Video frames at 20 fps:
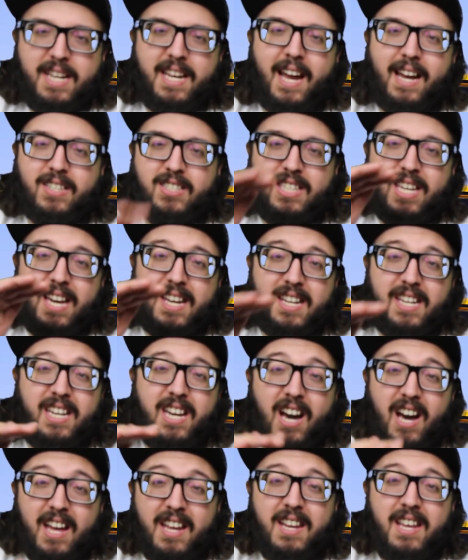He actually had to
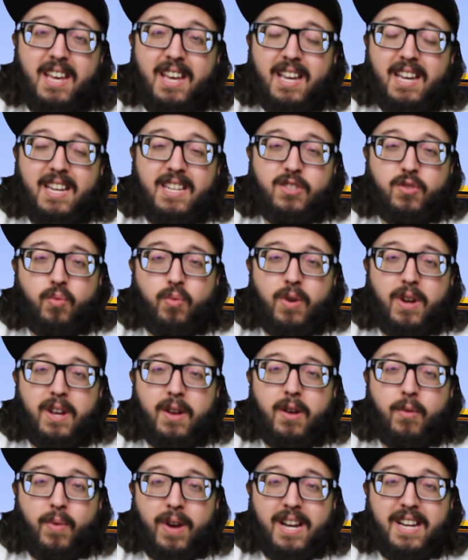cut his
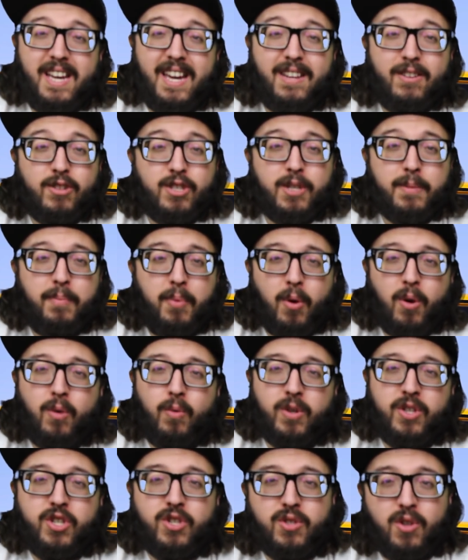radiator
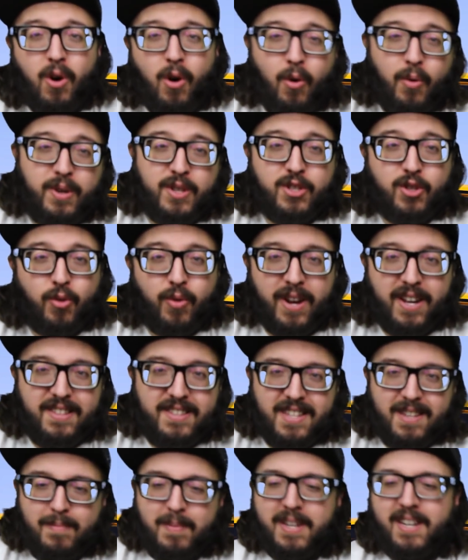support, which is always
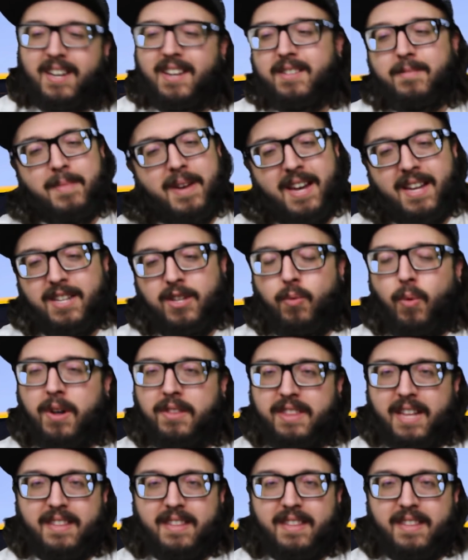crazy because, man, you want